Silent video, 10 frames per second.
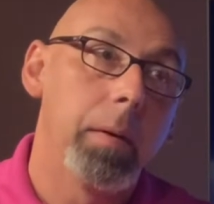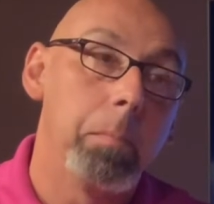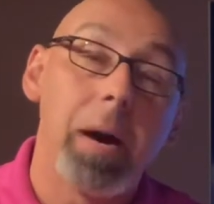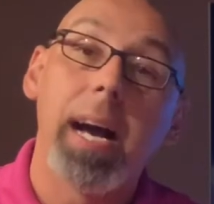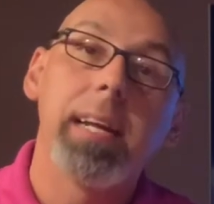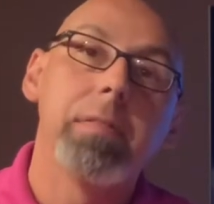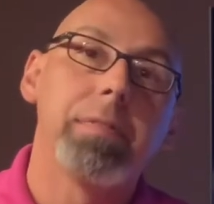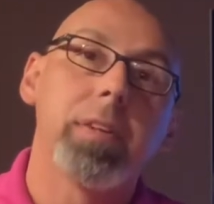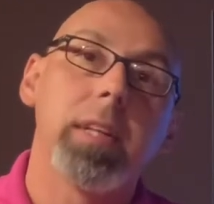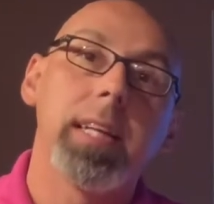
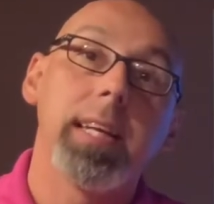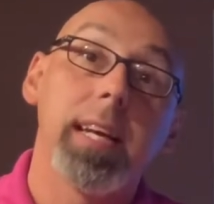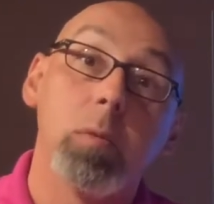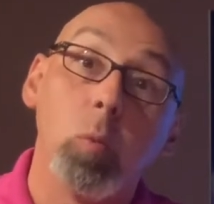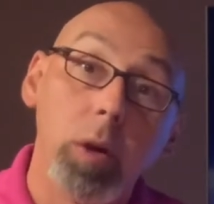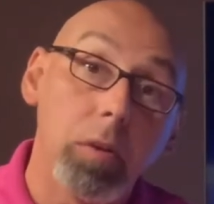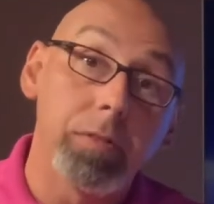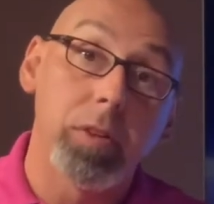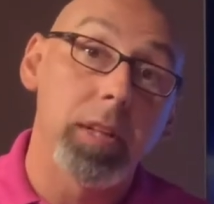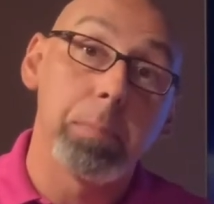mindfully, and
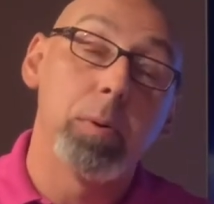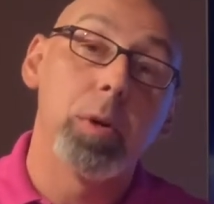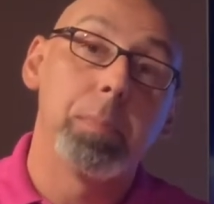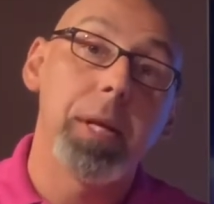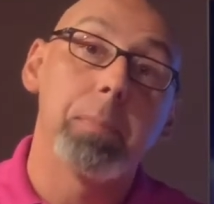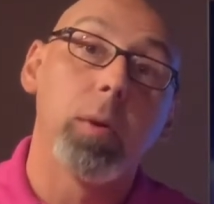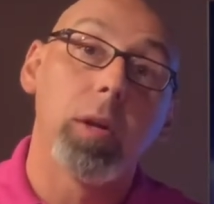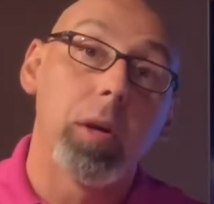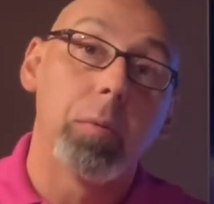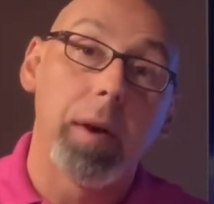willfully put people
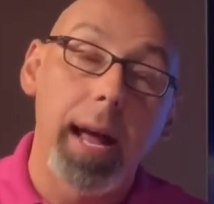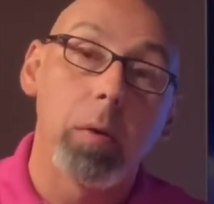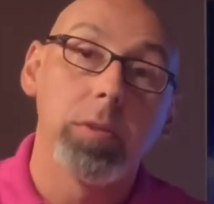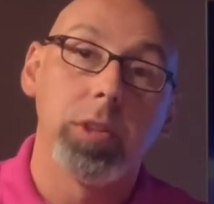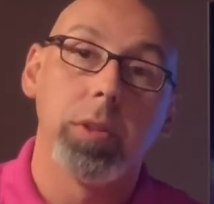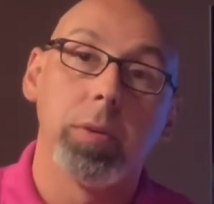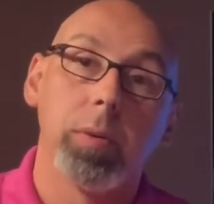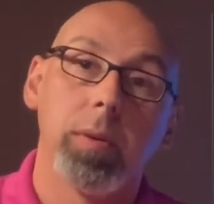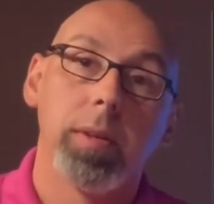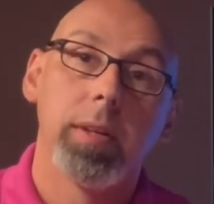around you
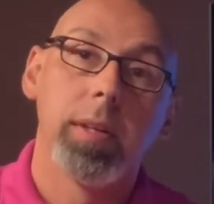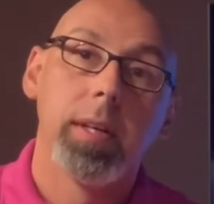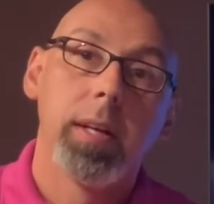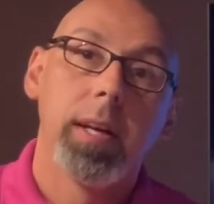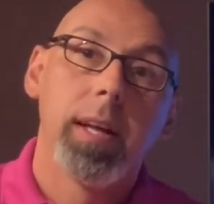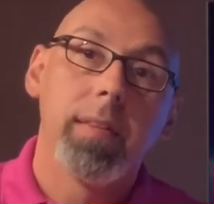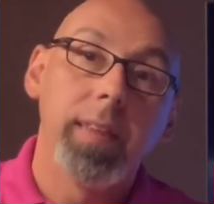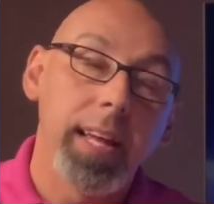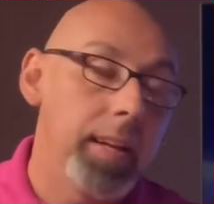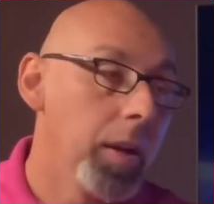
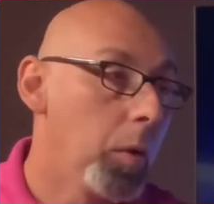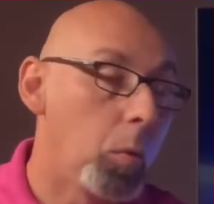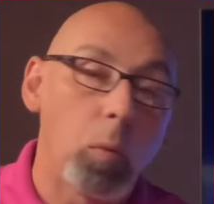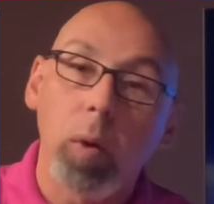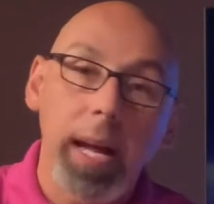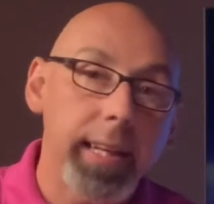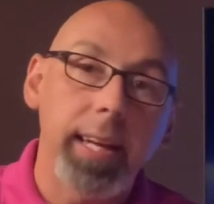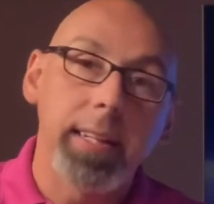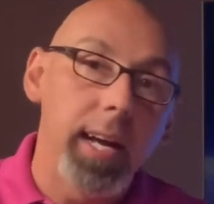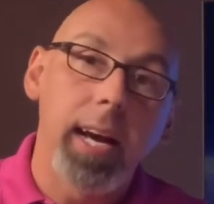that
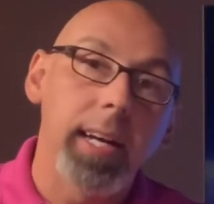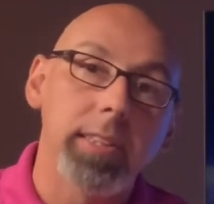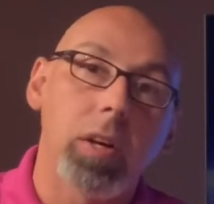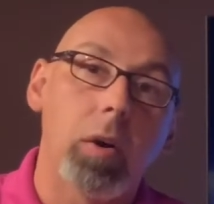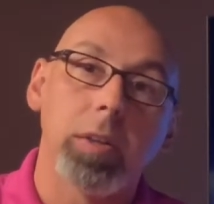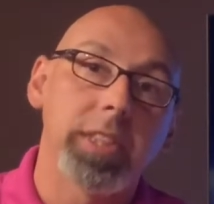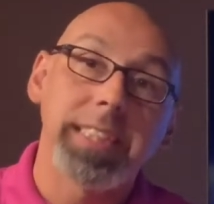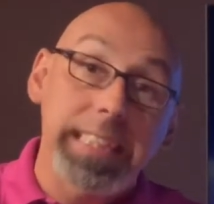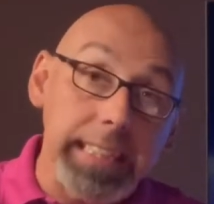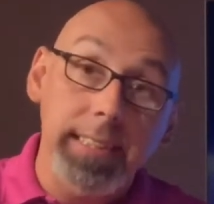recognize our
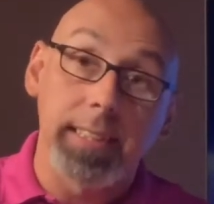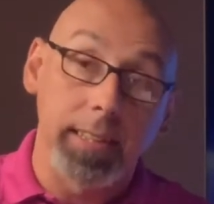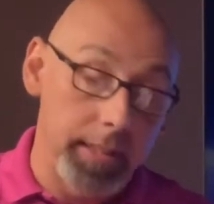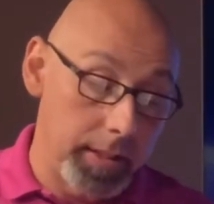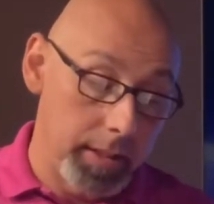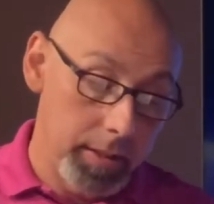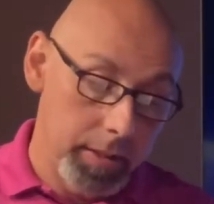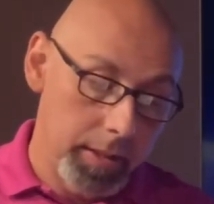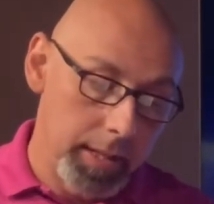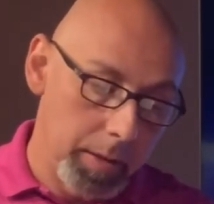season
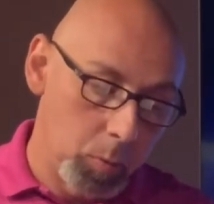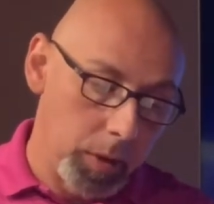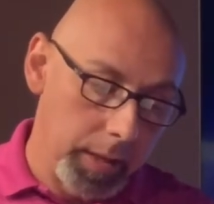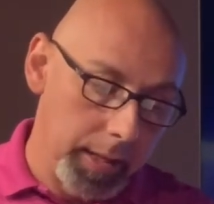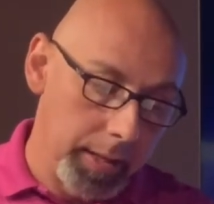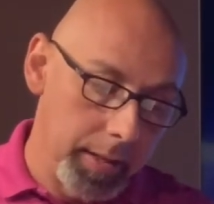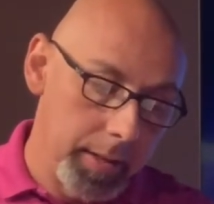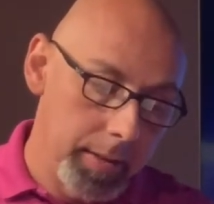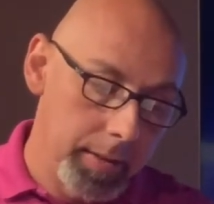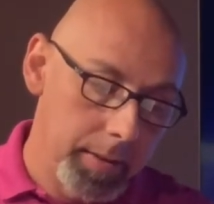that we're in,
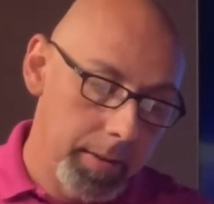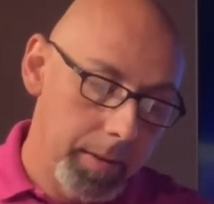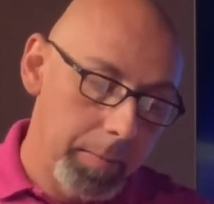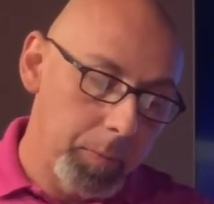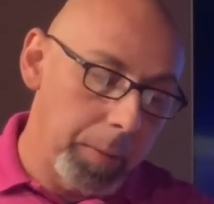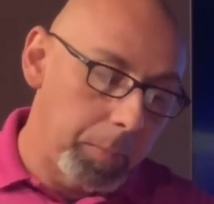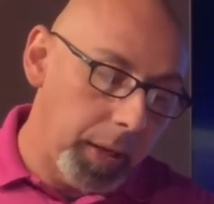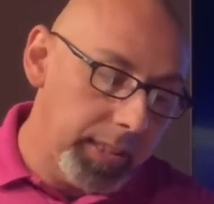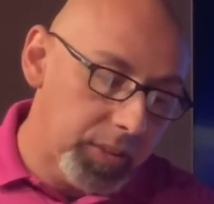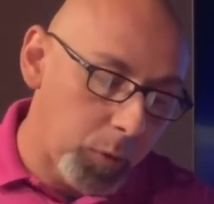that
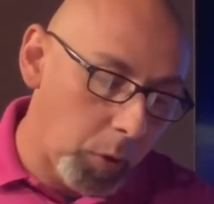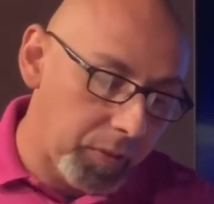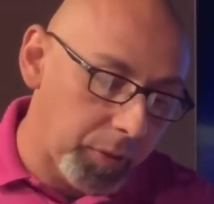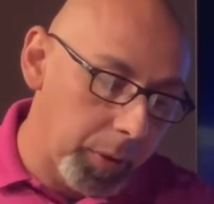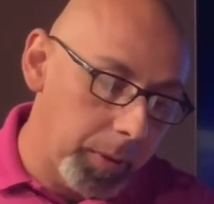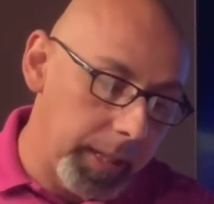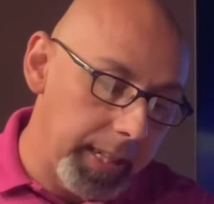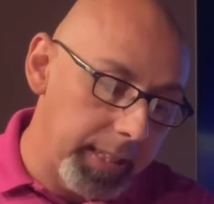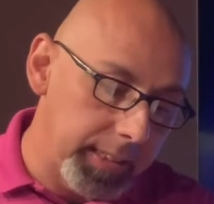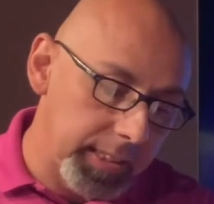brings forth fruit
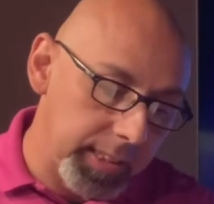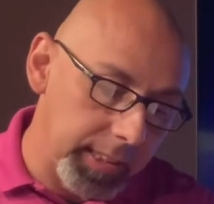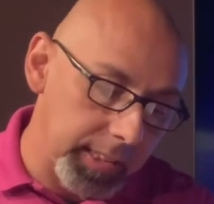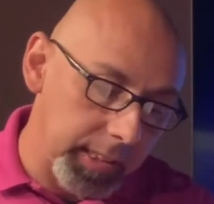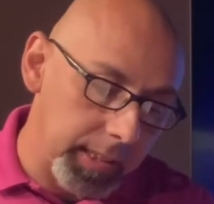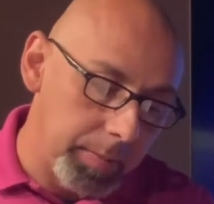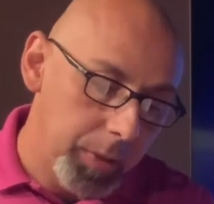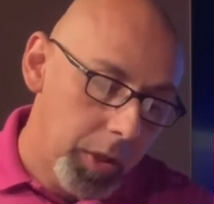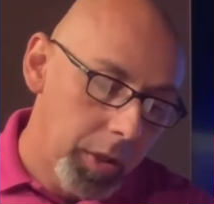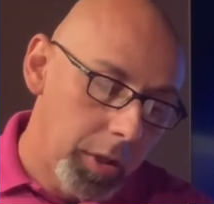in its season,
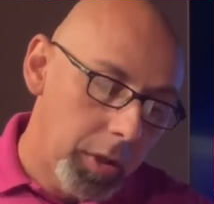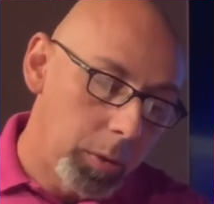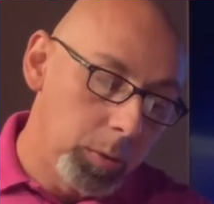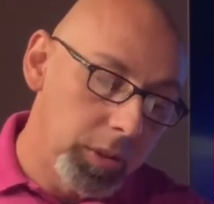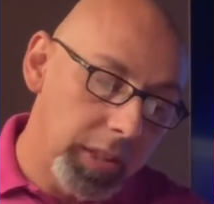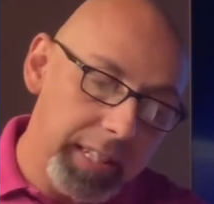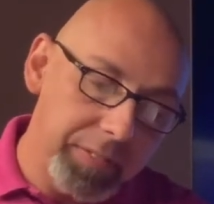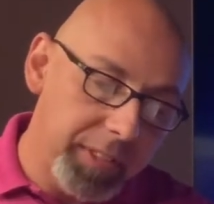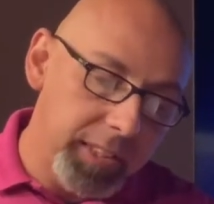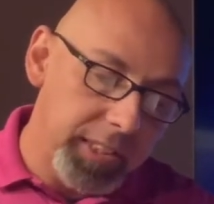whose
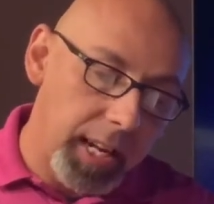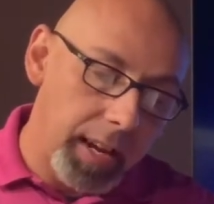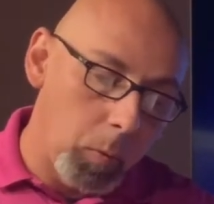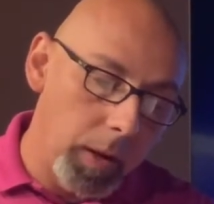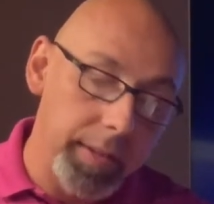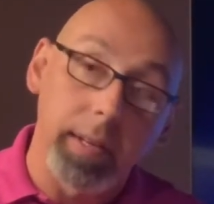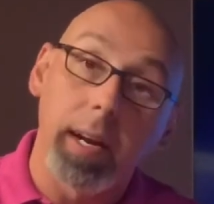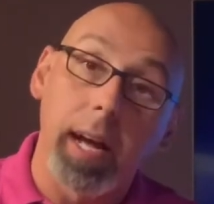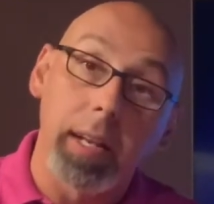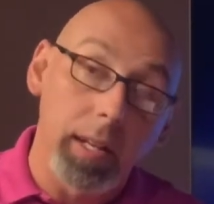leaf does not
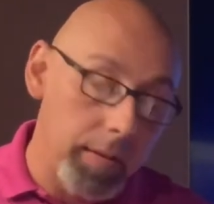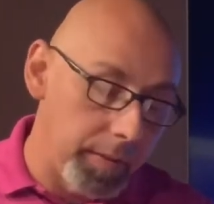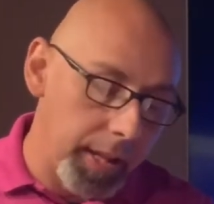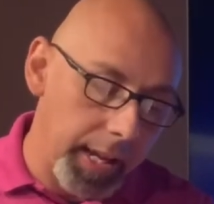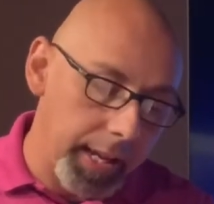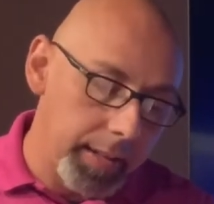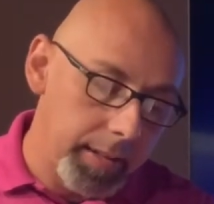wither. I love that.